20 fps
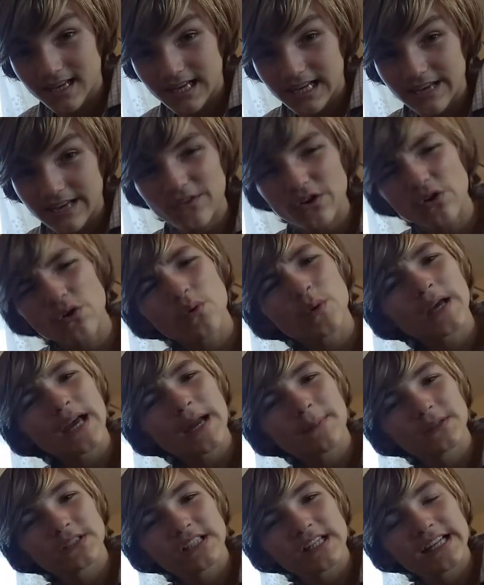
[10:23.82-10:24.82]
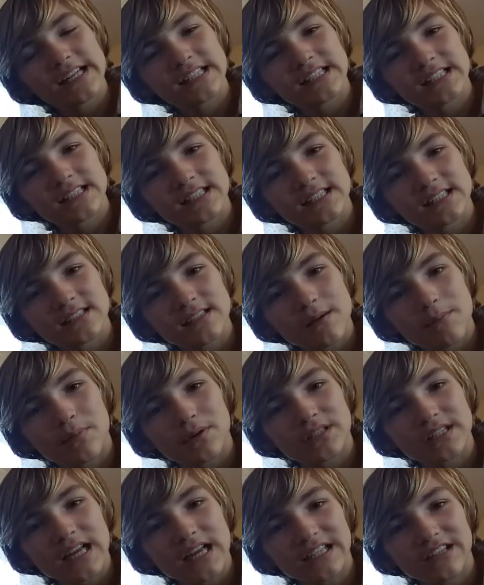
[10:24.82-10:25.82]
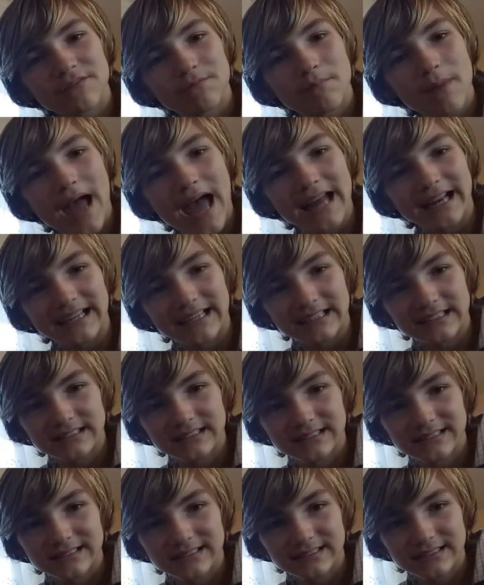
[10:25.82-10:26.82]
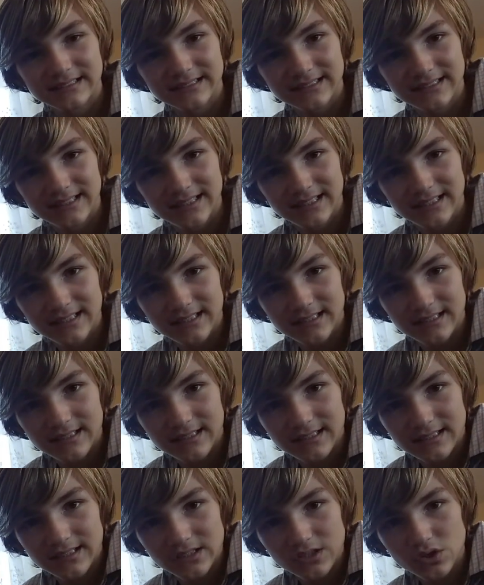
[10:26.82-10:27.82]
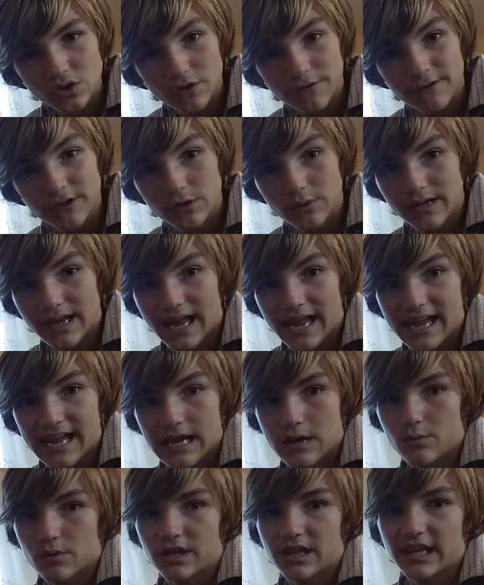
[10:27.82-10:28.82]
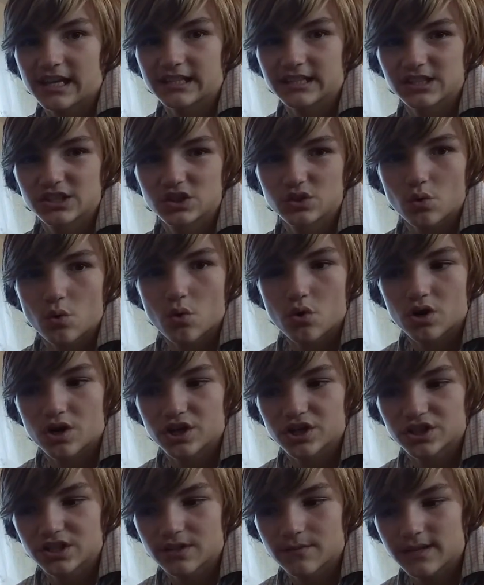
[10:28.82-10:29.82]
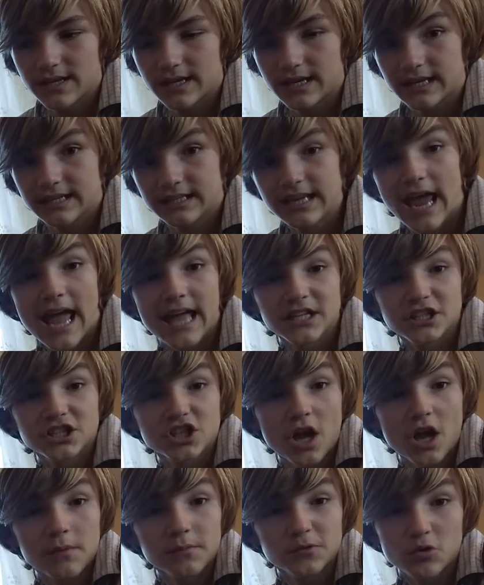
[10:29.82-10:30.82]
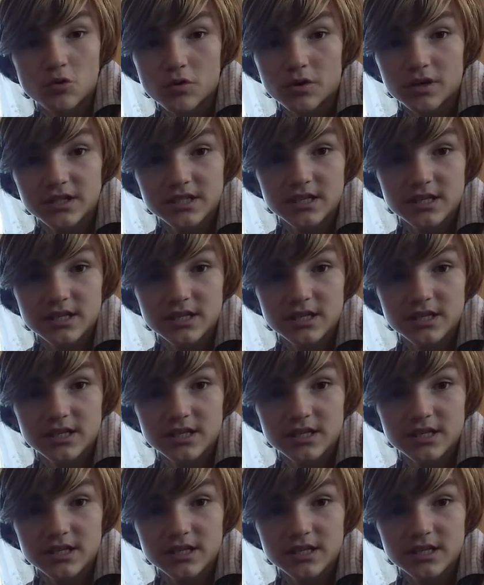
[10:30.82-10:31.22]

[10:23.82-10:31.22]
If you don't know what gamberson is, it's a protective padding. So if you do get hit with like a sword or something, it can stop swords.